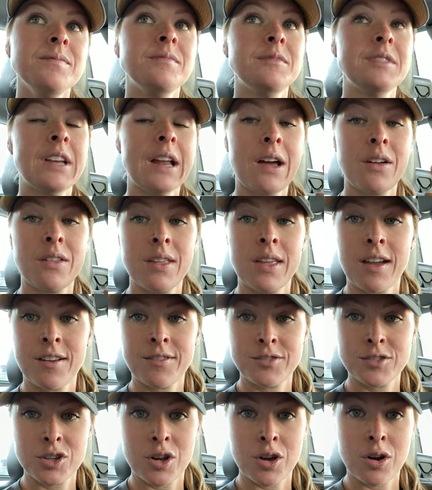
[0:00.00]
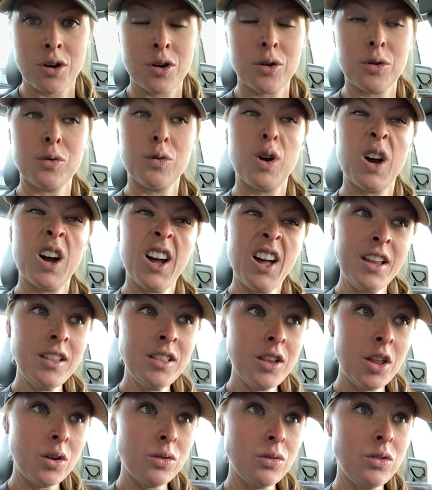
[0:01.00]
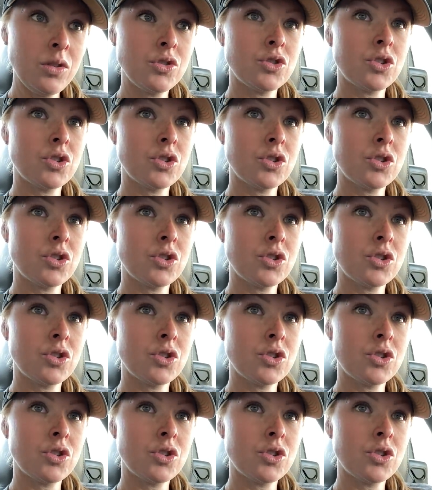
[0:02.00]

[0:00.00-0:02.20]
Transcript: Now they have to go unload the